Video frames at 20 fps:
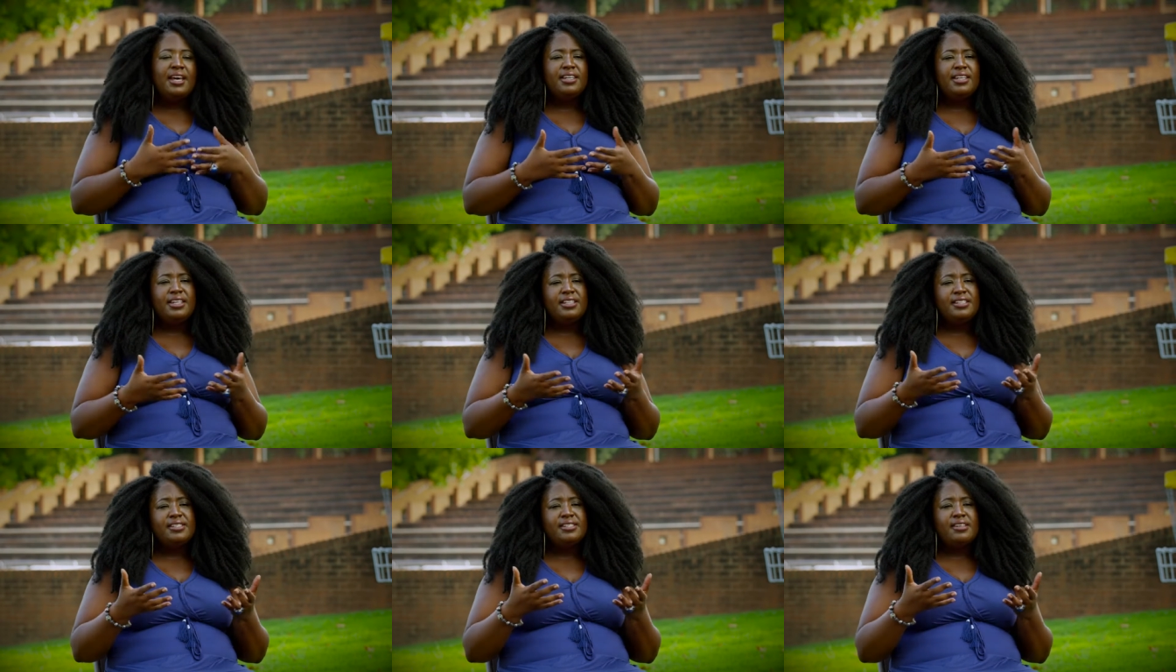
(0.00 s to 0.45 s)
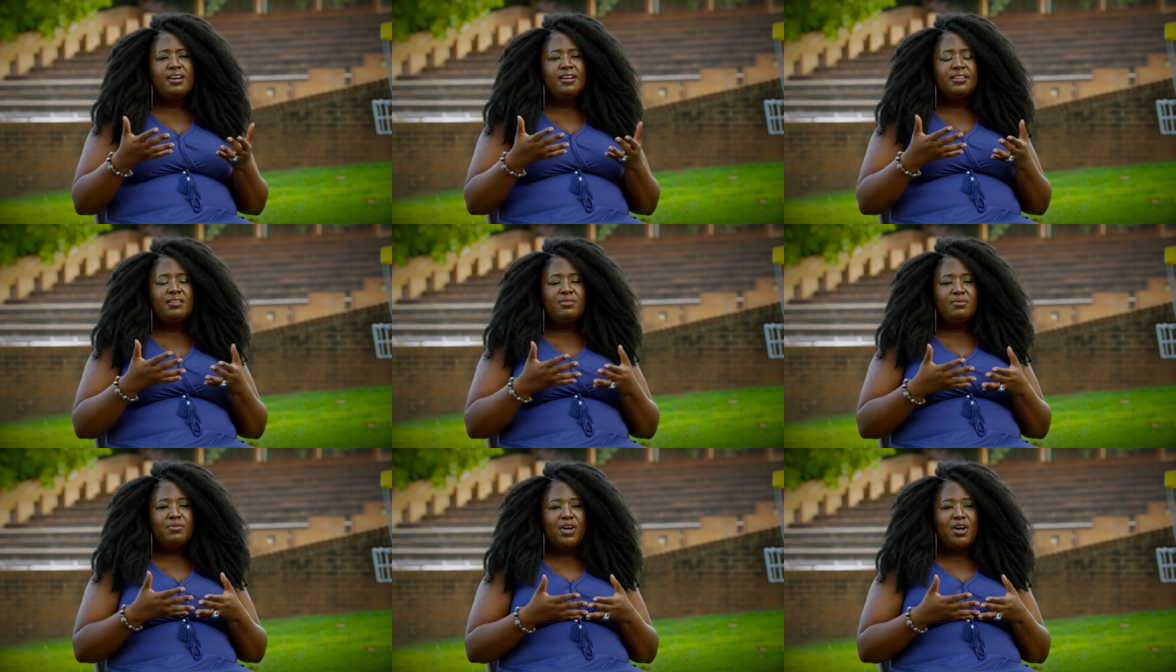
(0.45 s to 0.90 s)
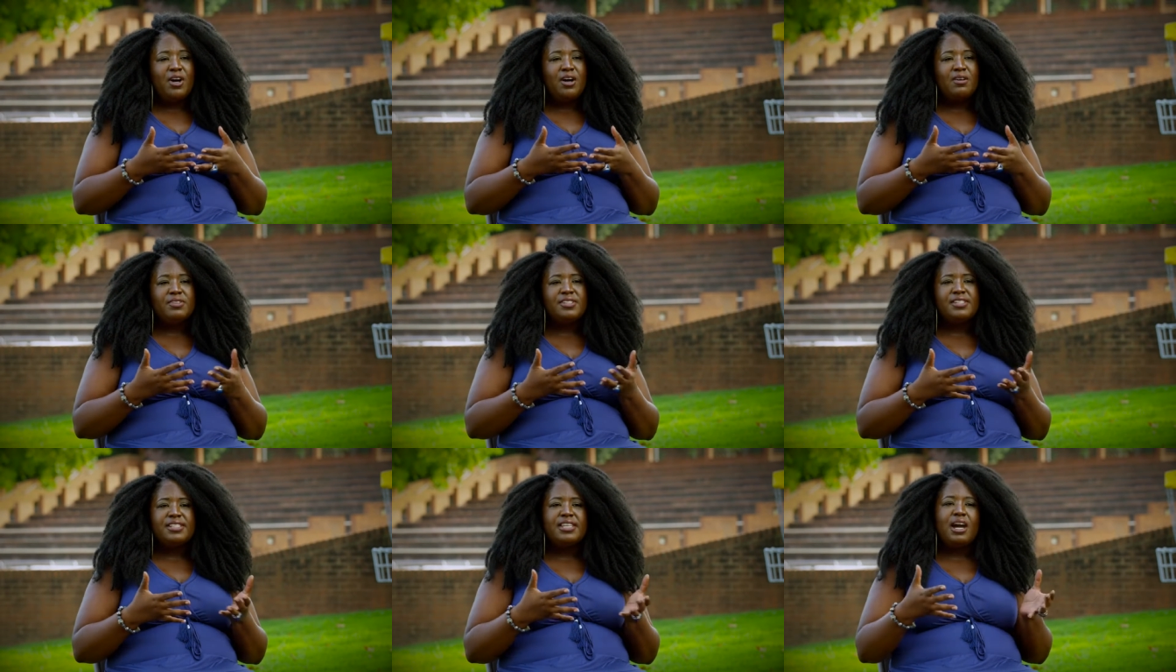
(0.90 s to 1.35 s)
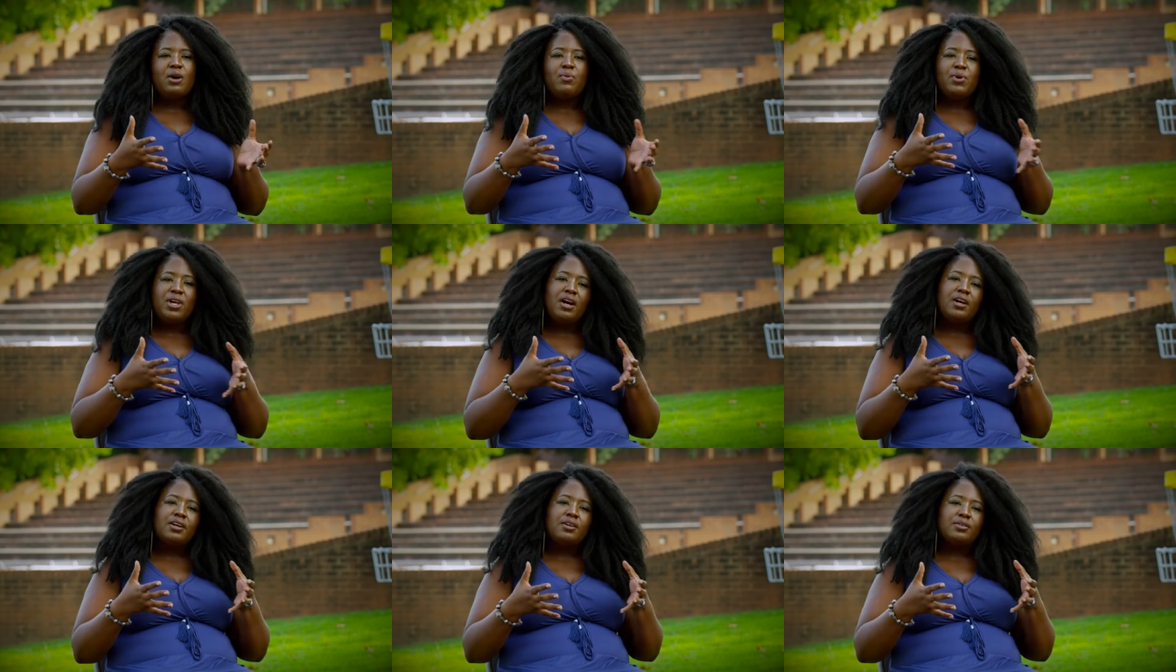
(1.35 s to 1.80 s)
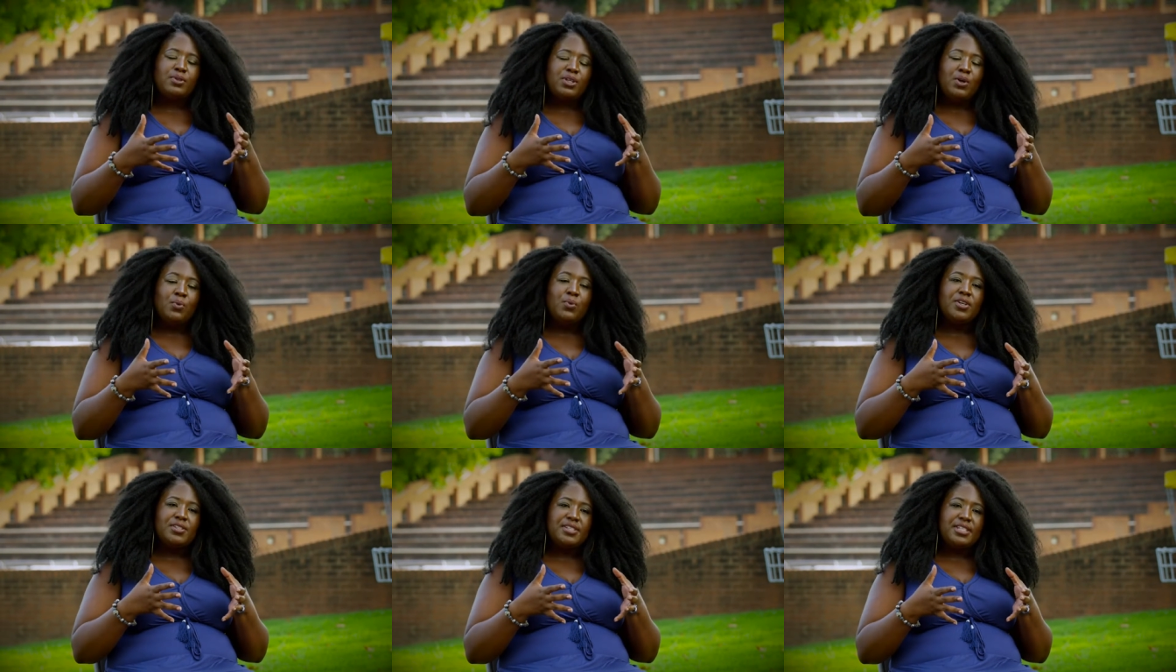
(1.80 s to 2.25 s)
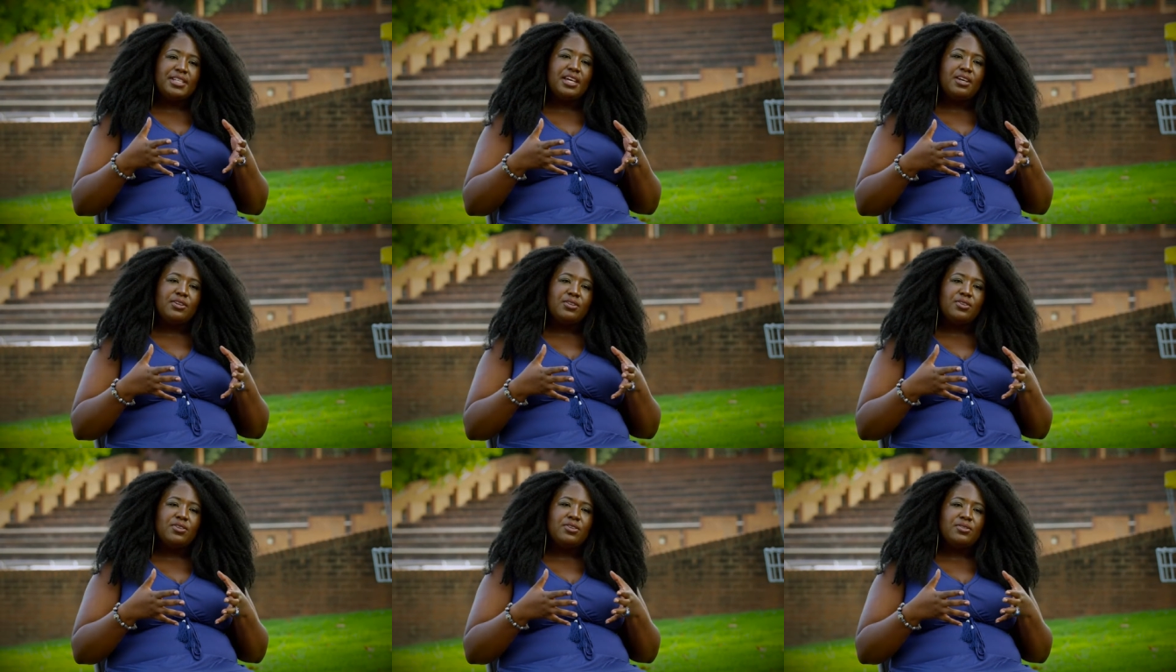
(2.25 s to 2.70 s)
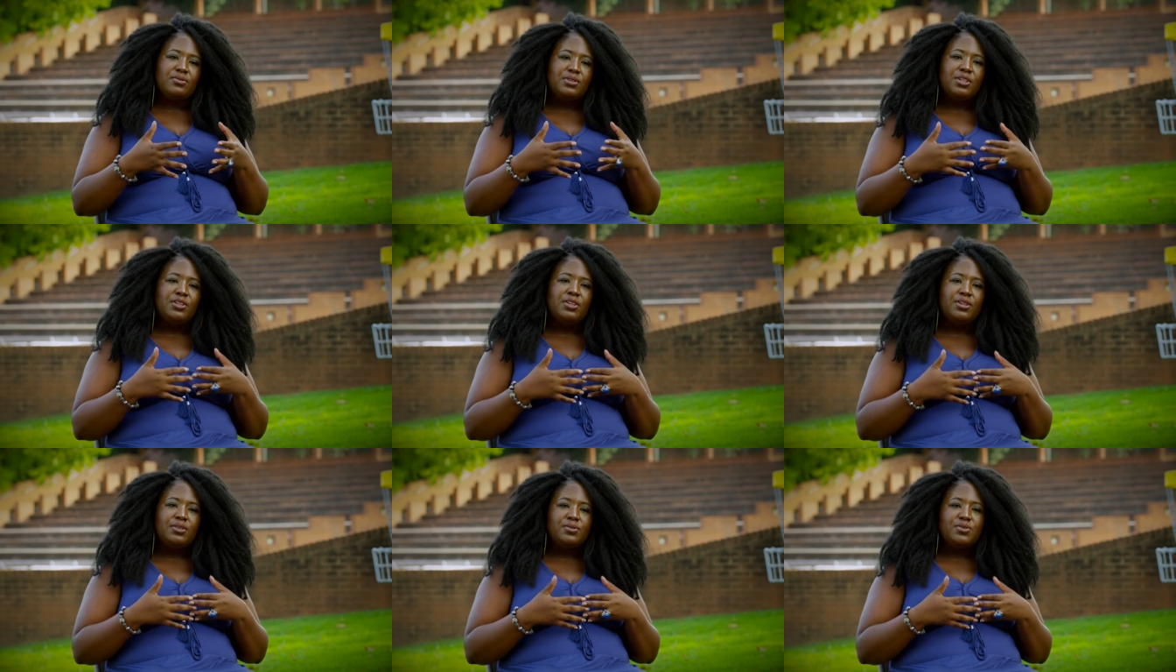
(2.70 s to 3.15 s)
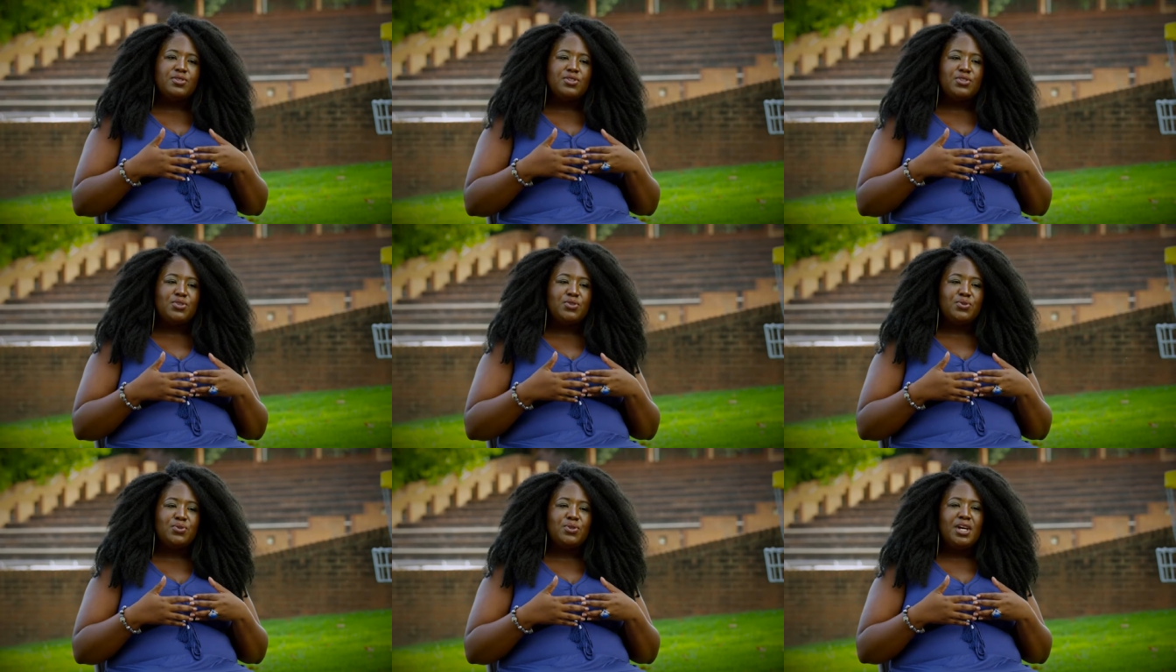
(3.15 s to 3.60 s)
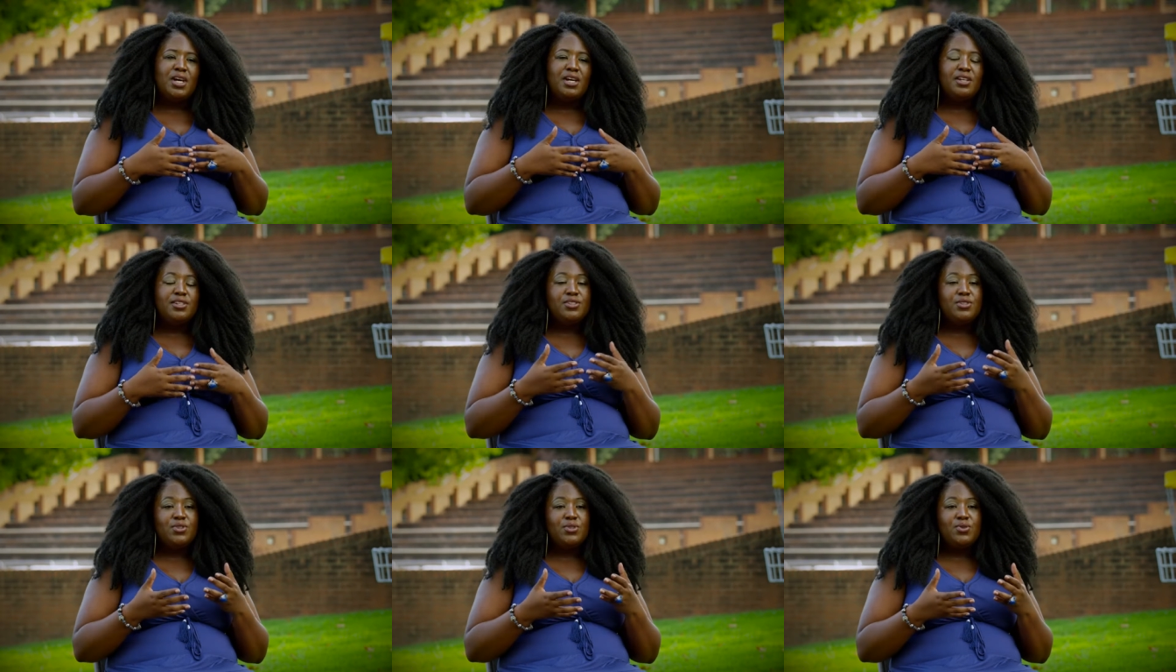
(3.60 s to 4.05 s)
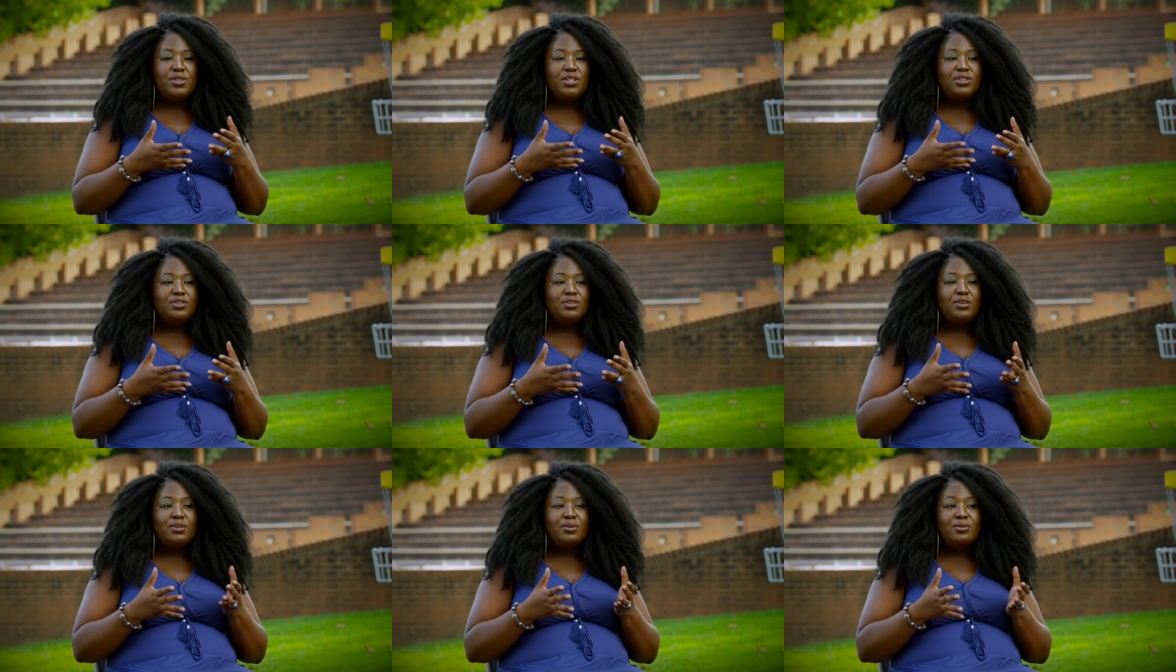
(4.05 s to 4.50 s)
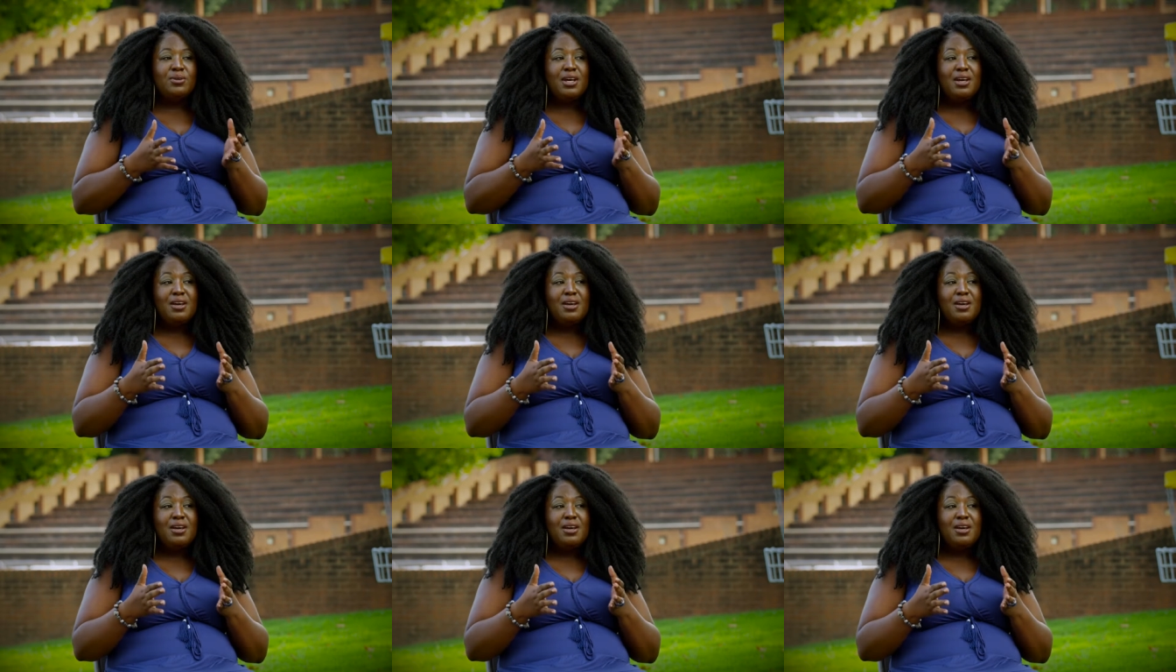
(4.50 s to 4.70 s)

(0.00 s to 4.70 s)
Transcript: get us all involved and see how we all can work together you know to to either